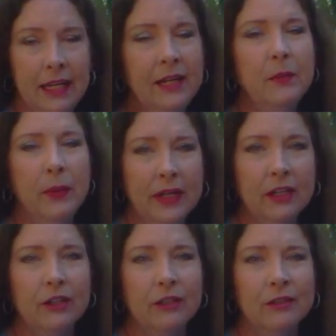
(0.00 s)
He
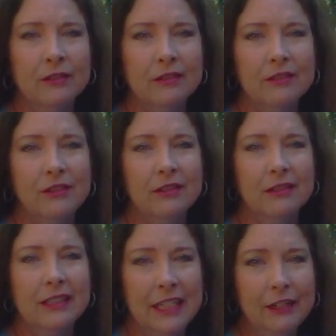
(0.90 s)
will
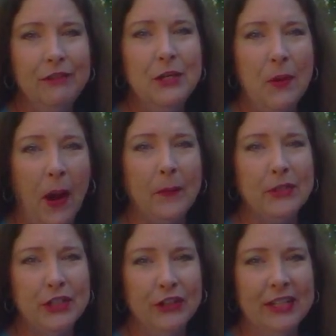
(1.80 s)
give you
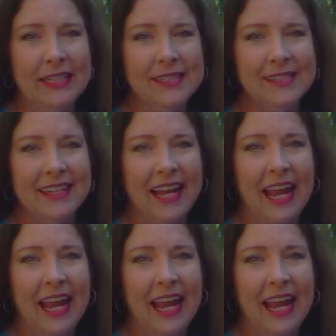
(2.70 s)
opportunities.